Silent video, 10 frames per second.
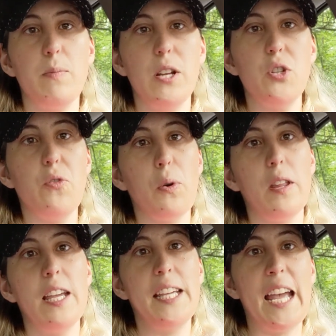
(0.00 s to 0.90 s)
much
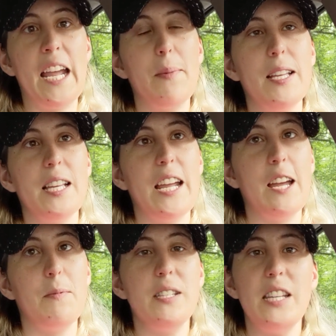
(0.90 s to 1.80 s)
for the game as I
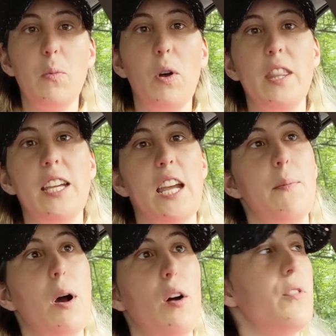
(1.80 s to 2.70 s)
am to see what the
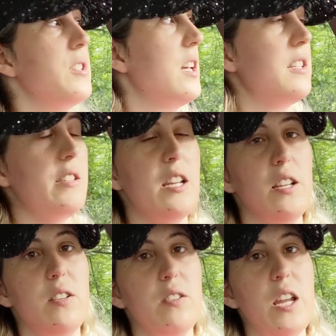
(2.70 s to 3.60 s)
game offers us
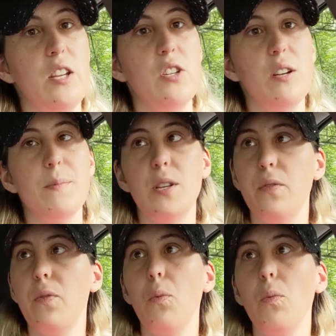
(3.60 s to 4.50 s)
in terms
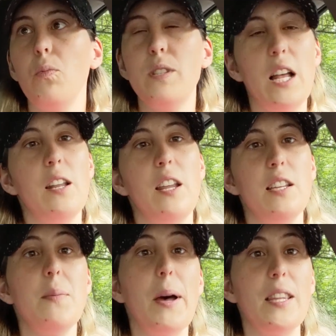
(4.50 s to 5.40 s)
of telling
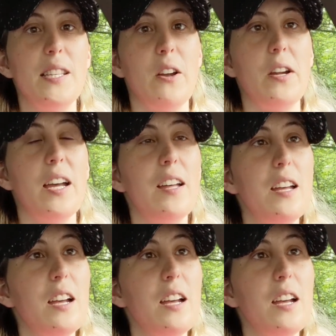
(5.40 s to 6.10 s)
us about this area.